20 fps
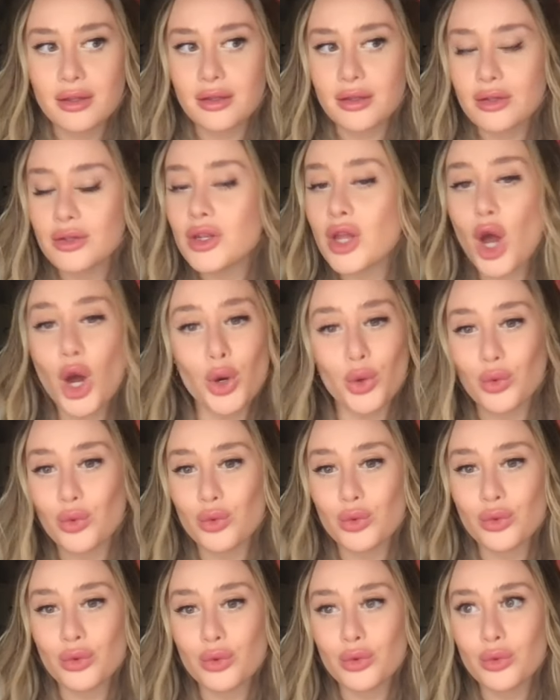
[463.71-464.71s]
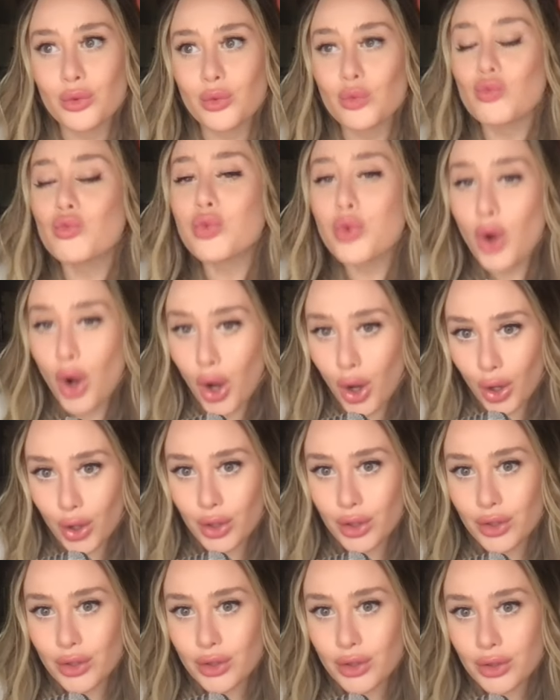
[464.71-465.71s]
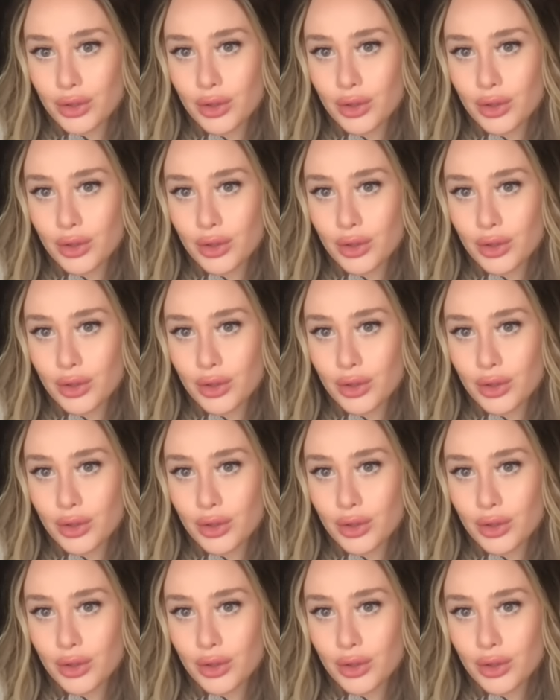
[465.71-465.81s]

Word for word: No, wrong.